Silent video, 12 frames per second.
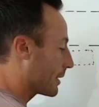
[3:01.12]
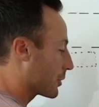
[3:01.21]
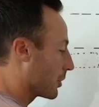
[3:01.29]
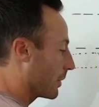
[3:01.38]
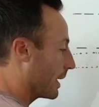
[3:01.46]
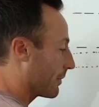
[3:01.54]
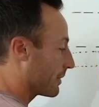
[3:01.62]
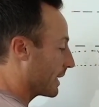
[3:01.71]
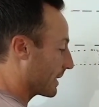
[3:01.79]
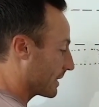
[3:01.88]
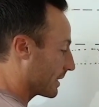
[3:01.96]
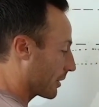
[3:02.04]
so if
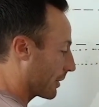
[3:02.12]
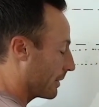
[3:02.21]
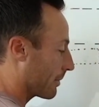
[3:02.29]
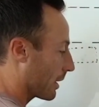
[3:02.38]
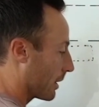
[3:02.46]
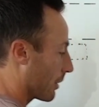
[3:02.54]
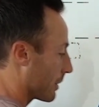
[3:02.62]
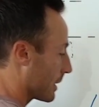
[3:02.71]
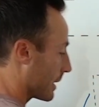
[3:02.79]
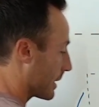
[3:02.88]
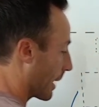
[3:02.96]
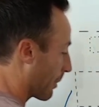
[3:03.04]
necessary, there is
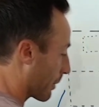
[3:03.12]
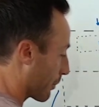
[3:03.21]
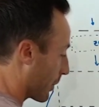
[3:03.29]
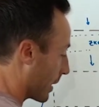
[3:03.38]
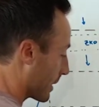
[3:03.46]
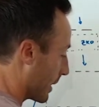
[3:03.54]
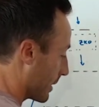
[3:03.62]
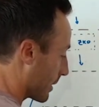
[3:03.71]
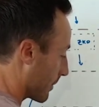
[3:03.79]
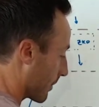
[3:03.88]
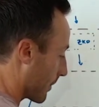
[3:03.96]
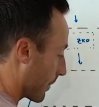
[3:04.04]
this separate
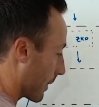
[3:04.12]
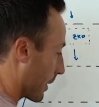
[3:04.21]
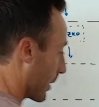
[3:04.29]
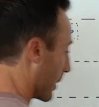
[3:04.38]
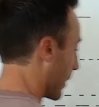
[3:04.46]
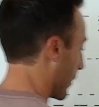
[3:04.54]
process that